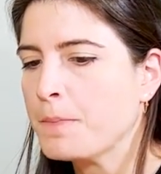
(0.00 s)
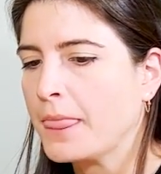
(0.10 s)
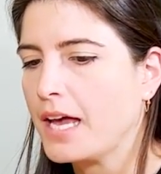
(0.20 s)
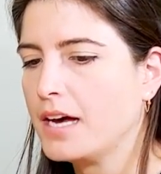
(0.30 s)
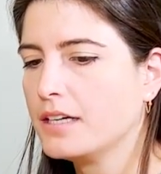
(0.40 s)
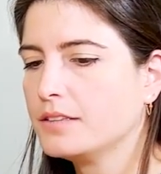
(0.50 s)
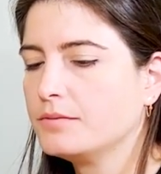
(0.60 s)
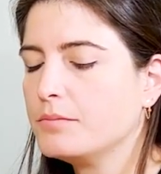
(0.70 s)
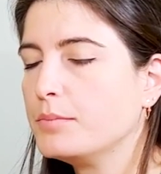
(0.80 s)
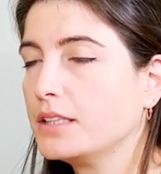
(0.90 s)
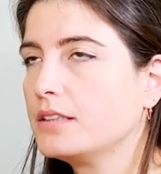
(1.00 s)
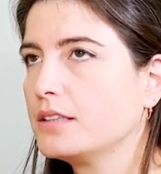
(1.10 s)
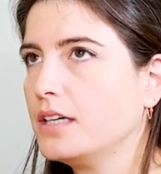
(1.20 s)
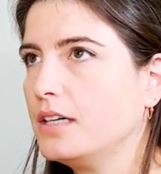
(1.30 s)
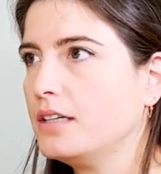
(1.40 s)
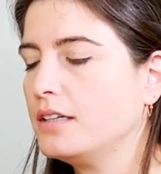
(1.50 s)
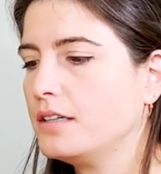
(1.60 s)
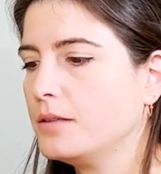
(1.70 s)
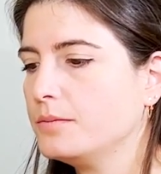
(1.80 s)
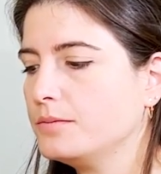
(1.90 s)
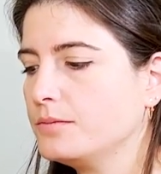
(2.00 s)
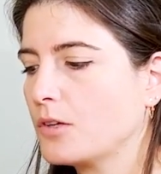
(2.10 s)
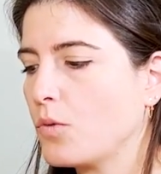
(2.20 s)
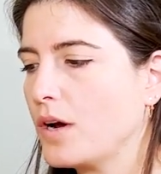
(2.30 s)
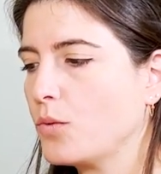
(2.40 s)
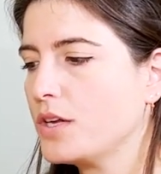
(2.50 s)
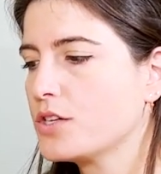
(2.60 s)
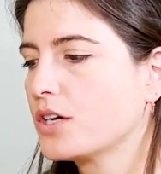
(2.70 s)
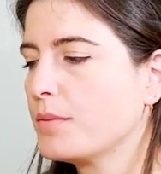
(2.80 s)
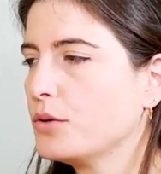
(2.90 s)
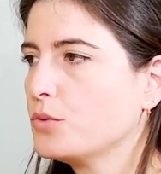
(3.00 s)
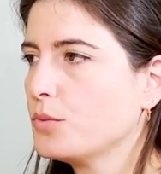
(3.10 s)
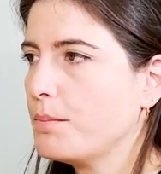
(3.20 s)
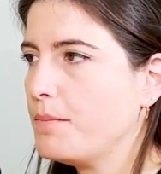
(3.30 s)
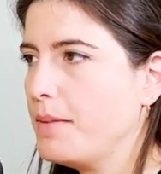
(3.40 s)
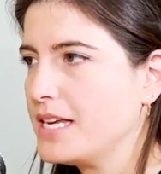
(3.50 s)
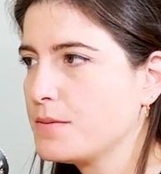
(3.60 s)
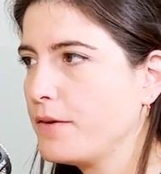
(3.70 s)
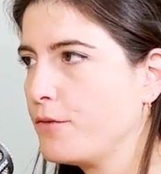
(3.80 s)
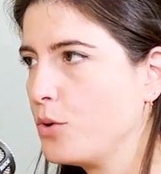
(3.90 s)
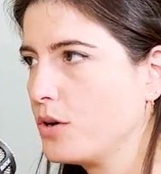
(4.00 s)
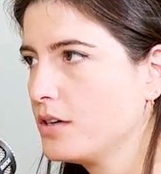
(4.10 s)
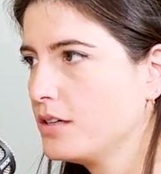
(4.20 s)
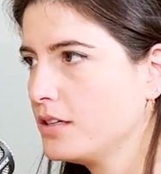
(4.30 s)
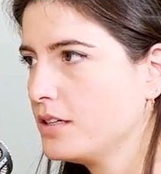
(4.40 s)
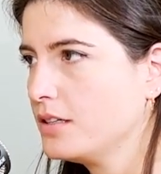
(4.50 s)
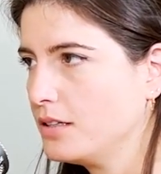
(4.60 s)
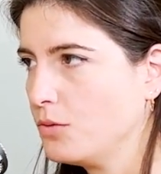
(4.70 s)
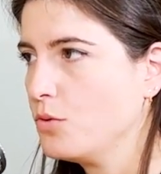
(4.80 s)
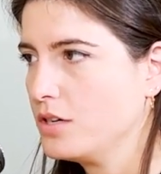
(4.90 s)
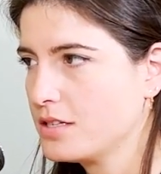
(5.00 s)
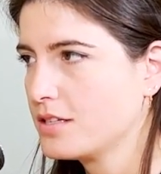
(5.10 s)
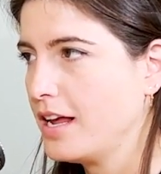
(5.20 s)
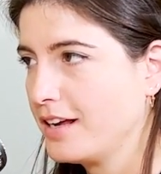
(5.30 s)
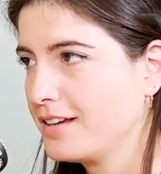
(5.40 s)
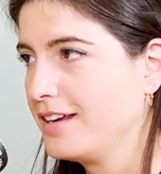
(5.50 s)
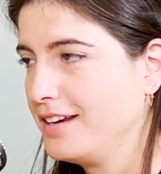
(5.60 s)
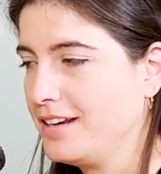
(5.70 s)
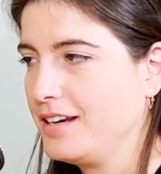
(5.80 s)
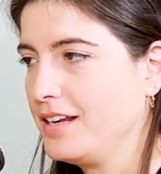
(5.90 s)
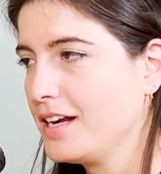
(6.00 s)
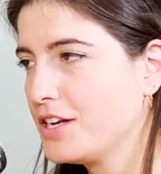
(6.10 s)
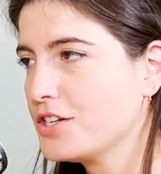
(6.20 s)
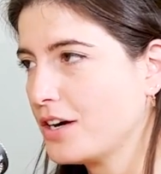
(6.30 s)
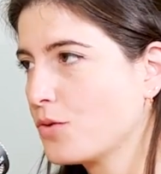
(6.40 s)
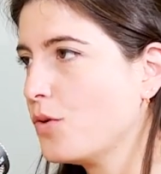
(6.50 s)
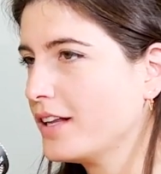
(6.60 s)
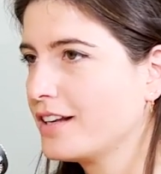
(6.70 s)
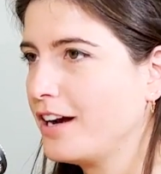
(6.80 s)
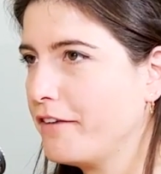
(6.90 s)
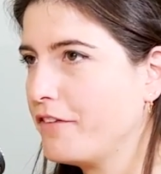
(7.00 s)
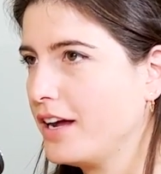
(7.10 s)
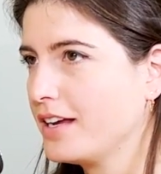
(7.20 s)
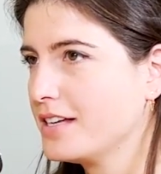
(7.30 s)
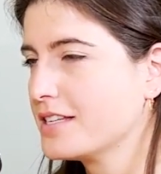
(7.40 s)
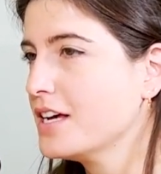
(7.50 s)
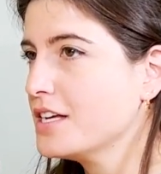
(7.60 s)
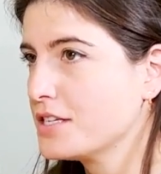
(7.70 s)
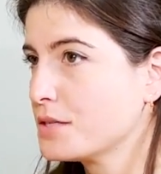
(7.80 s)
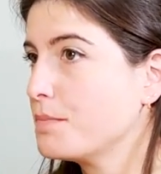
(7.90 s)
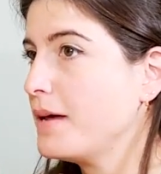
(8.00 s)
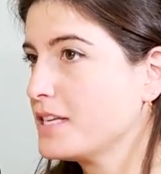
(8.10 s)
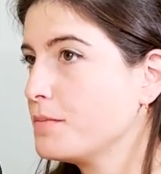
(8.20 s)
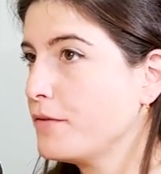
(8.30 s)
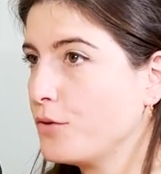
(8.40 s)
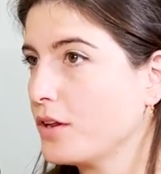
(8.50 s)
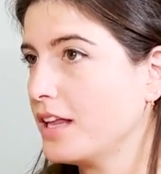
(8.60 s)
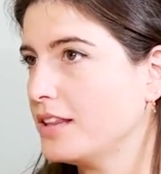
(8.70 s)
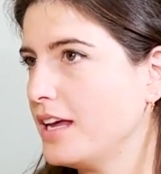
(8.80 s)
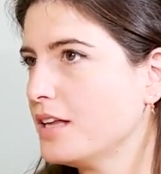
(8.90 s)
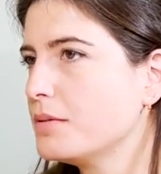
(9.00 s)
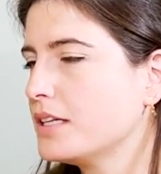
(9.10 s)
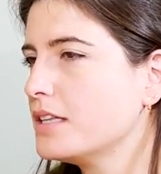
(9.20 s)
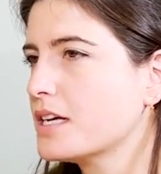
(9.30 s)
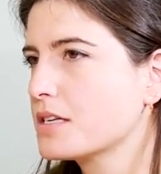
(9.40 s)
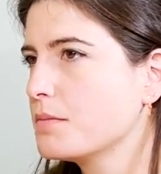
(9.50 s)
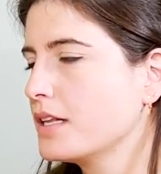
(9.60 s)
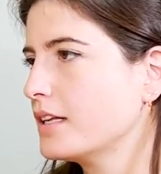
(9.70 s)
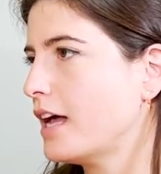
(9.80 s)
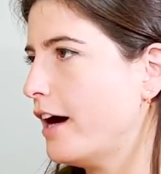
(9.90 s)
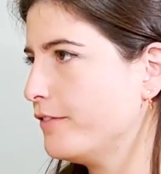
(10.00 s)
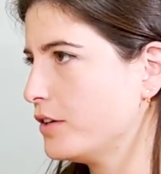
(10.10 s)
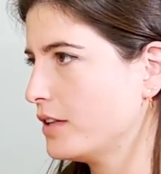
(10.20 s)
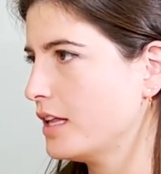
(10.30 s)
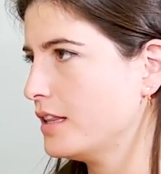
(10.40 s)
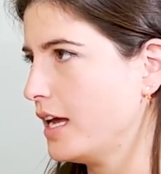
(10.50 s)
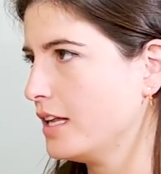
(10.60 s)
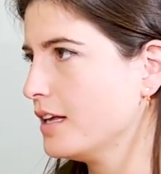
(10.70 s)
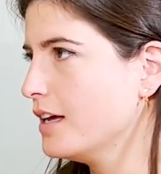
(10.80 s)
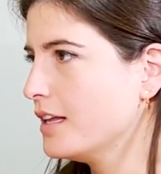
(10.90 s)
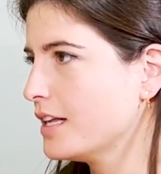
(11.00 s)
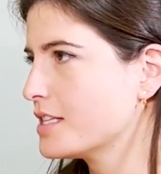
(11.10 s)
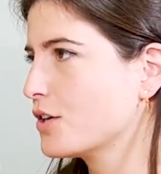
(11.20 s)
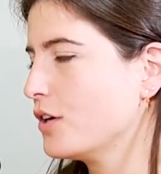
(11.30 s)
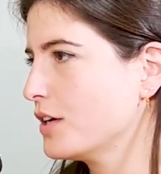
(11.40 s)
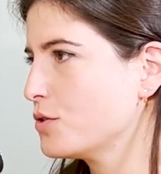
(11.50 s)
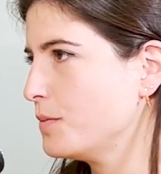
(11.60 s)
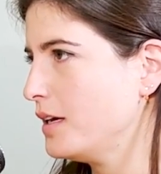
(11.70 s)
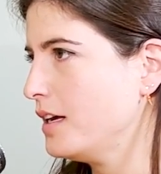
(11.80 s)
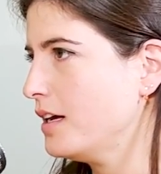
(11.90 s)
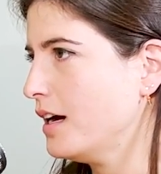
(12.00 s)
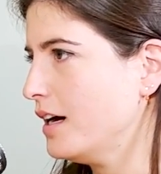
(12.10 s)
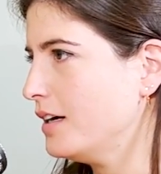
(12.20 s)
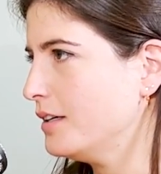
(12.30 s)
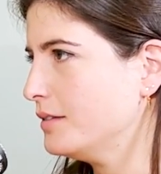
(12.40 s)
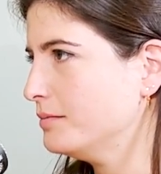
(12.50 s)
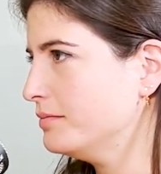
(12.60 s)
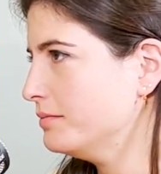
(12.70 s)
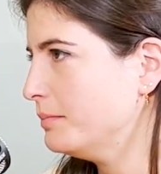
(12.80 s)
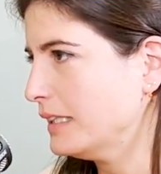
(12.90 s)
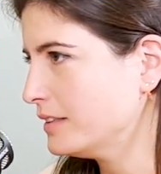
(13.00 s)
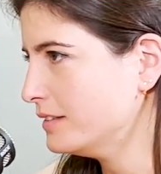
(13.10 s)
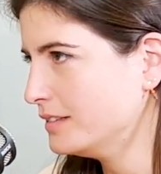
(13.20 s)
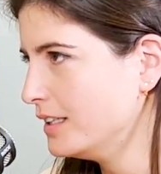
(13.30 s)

But when we talk about best before, the words like in English are quite clarifying. It's just best before that date, but it doesn't mean that after that date that's going to be bad.